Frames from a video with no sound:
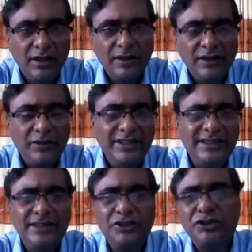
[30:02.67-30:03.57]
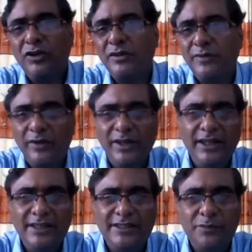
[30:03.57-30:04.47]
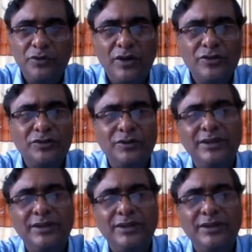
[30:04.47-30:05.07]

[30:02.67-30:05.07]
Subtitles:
Now this is a short vowel. It is pronounced with